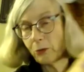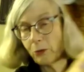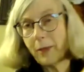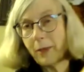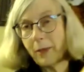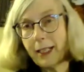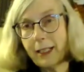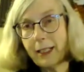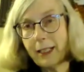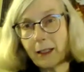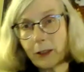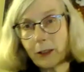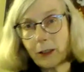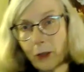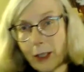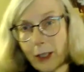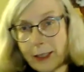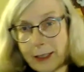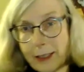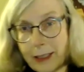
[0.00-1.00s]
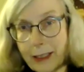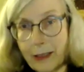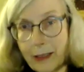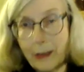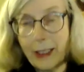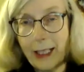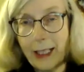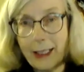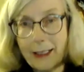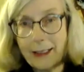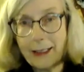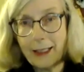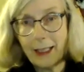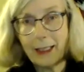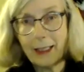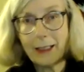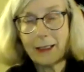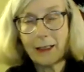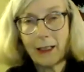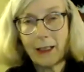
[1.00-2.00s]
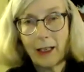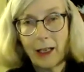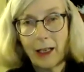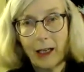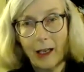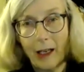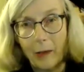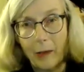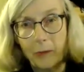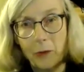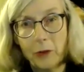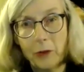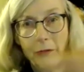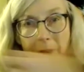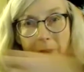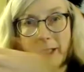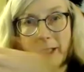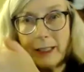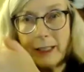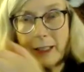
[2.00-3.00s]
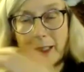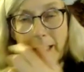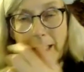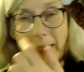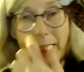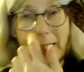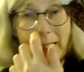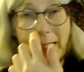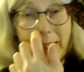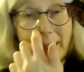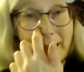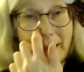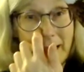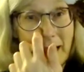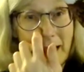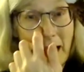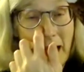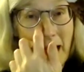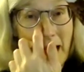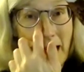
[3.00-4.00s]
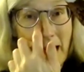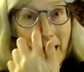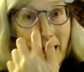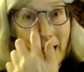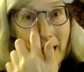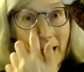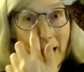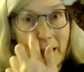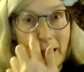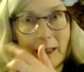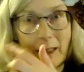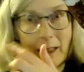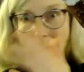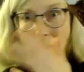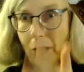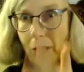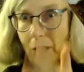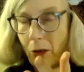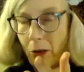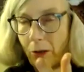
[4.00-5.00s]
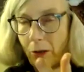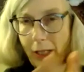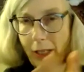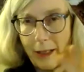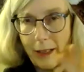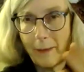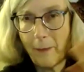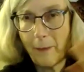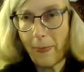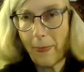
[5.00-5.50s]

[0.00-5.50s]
made across the United States uh, moving to the east. Uh, South Dakota,